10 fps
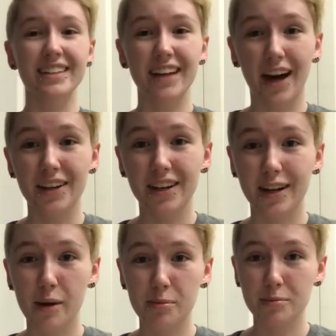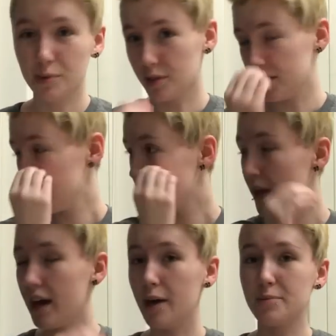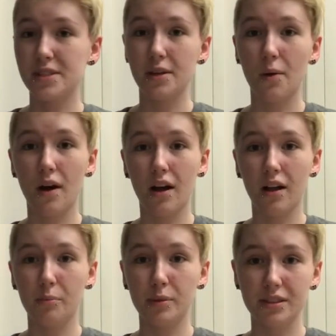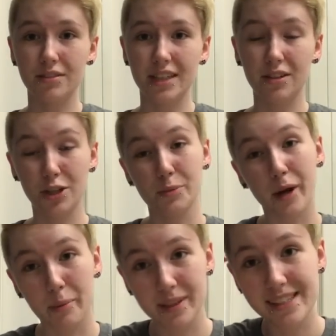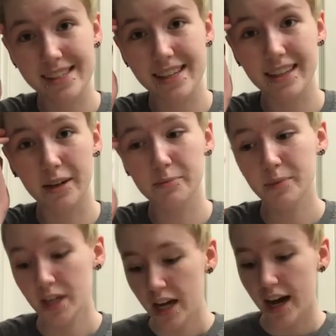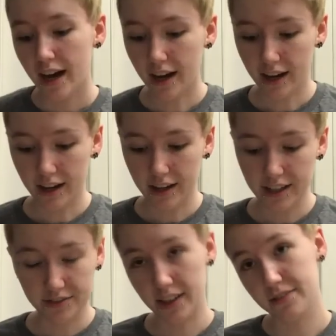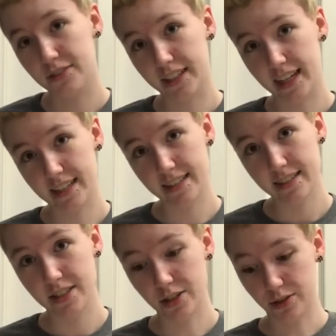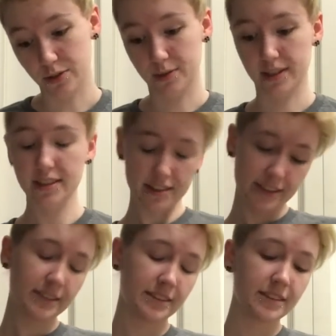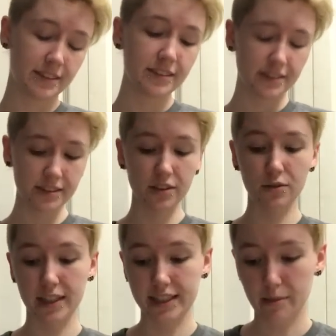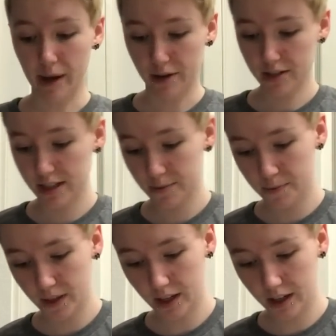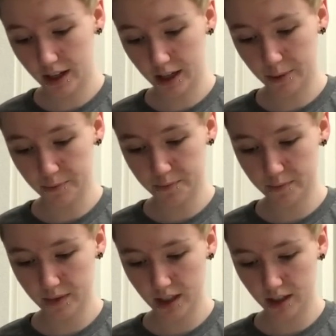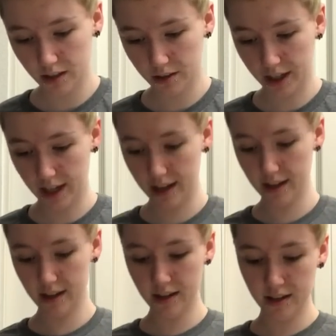gotten a couple more, so I'll put those in or you'll probably see them if I forget to read them out. Okay.